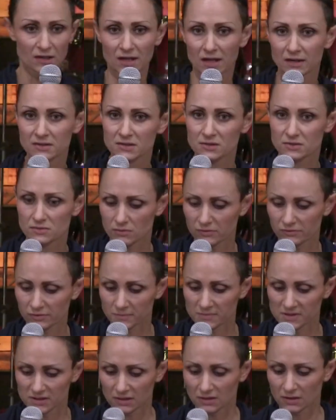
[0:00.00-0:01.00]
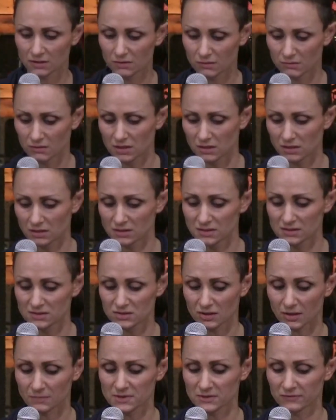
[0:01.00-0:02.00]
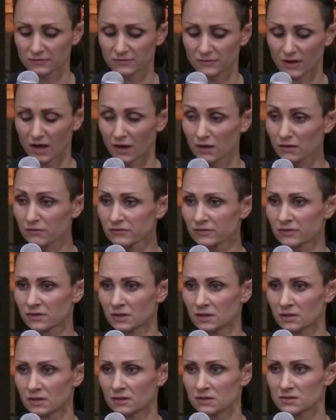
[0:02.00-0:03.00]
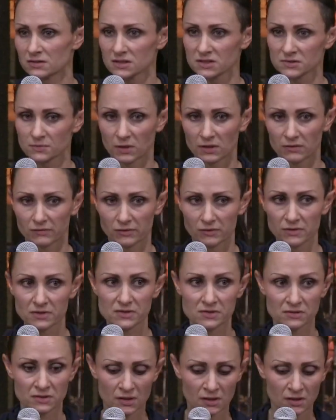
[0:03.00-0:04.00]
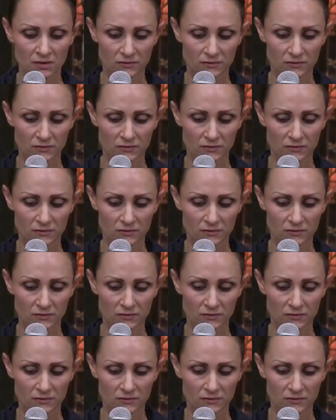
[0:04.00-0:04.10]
I'd like to draw from 2 Corinthians chapter 5, just one verse.